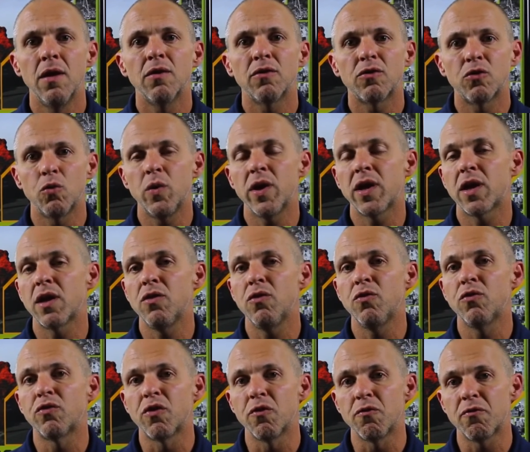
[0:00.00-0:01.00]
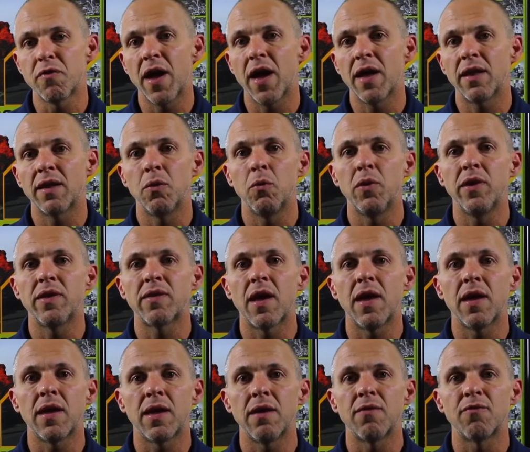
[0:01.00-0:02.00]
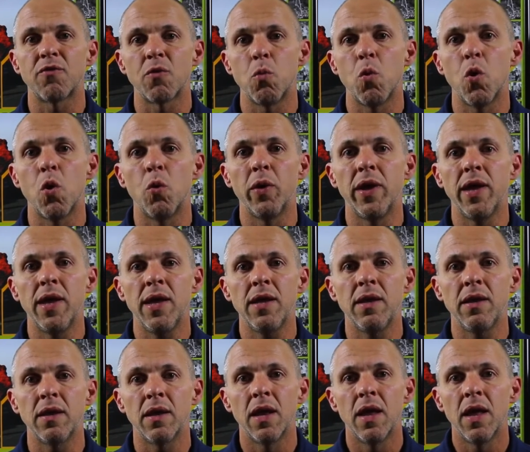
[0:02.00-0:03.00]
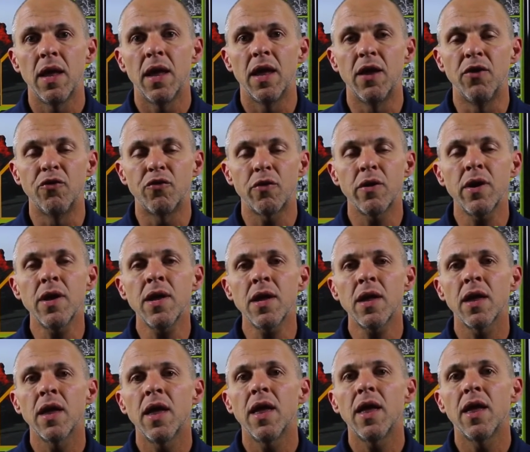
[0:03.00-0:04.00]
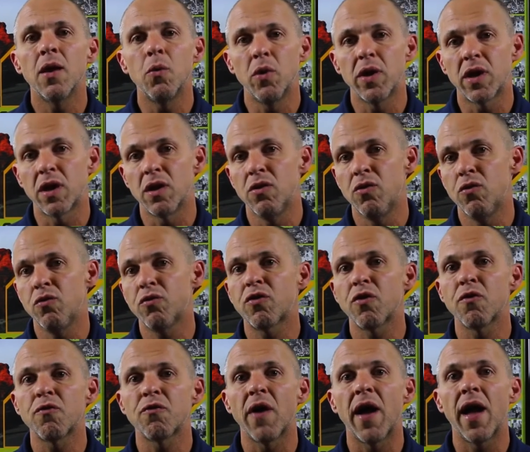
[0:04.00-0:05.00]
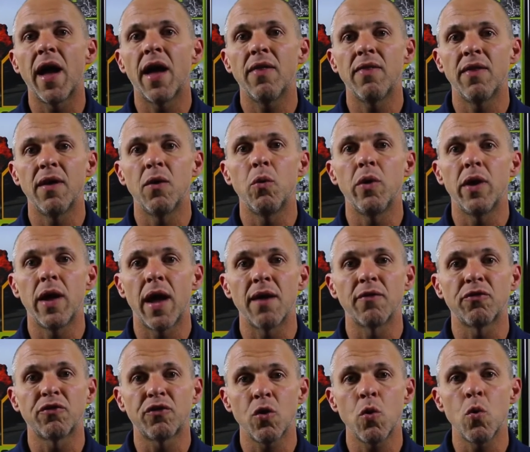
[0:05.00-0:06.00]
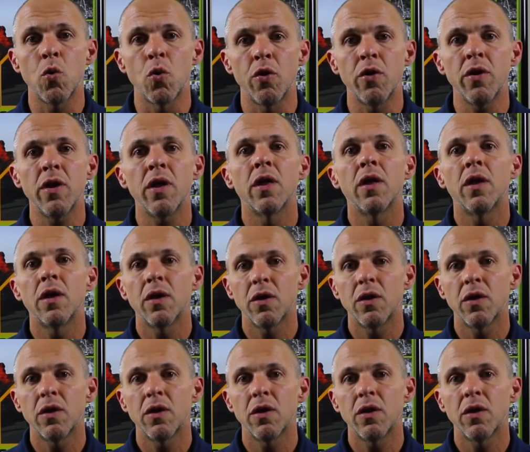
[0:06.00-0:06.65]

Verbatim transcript: So we can use the fat that we take in from what we eat and drink, and we can use the fat that we have stored